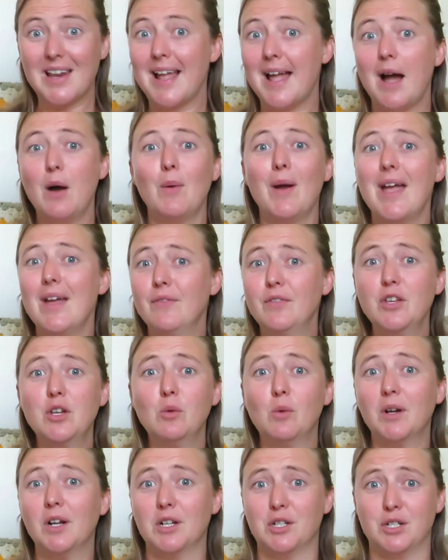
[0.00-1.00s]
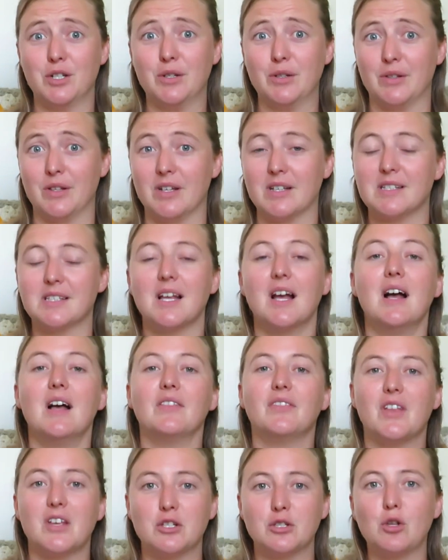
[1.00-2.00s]
However you want to do this,
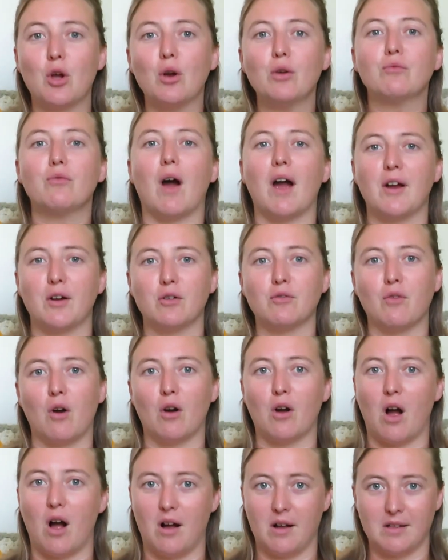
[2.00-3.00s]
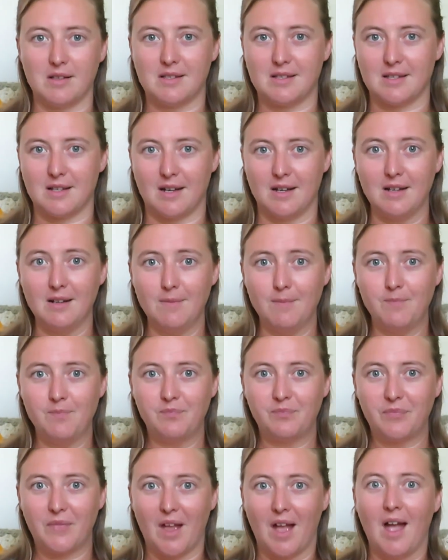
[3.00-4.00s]
there's no right or wrong answer.
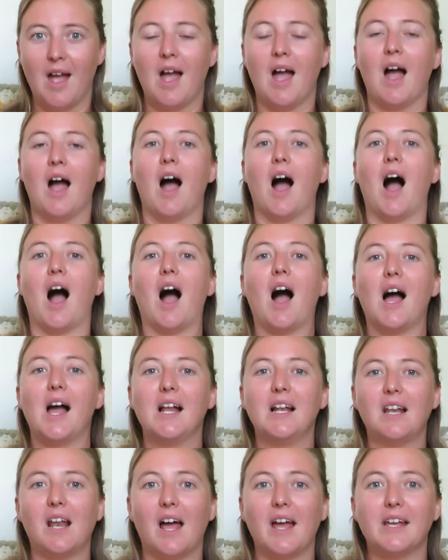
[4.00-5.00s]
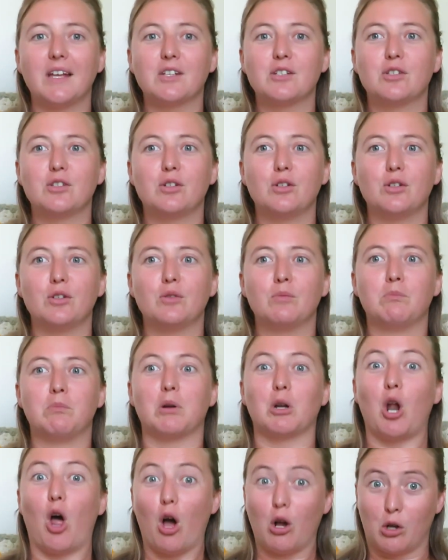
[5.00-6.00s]
I like to
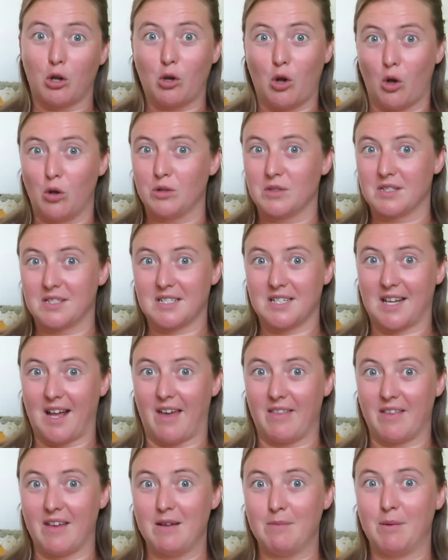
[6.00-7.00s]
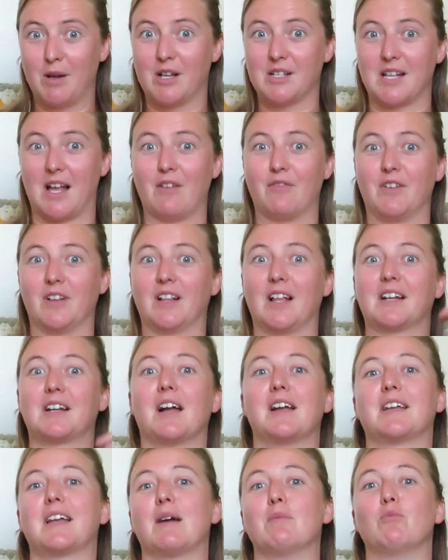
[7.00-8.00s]
block goals together because I feel like
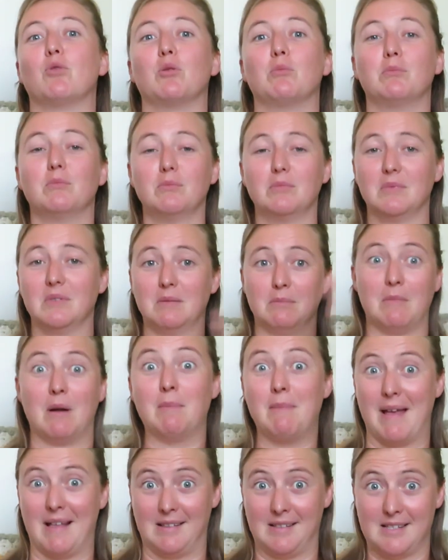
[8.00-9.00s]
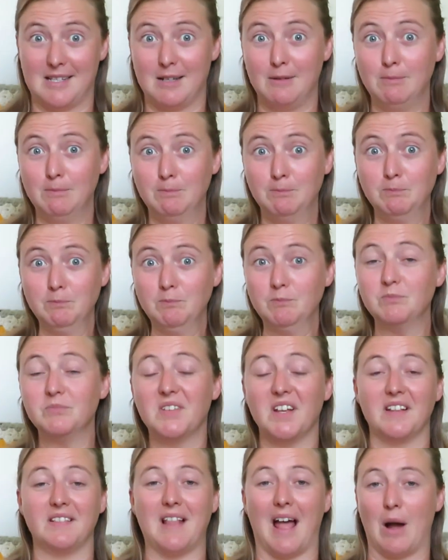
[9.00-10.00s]
I get more momentum
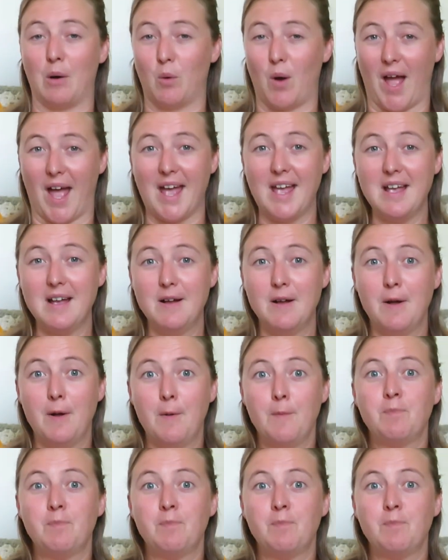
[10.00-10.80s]
in that way.